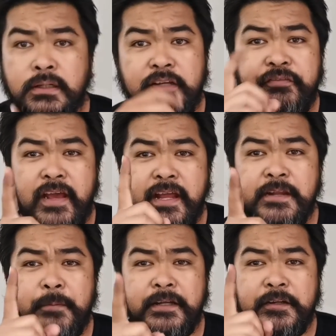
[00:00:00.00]
If
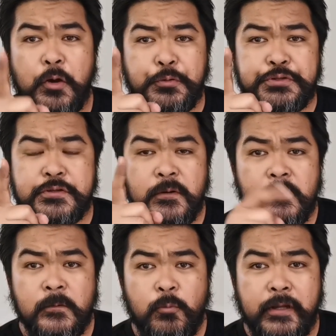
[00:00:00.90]
anybody knows
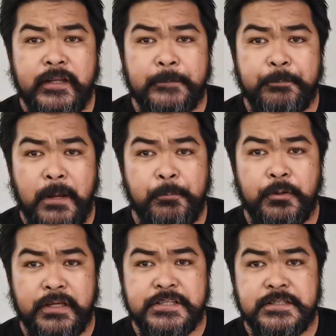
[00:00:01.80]
what that
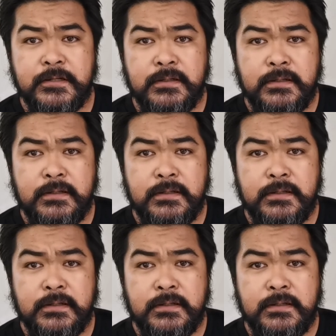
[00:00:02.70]
pepper is,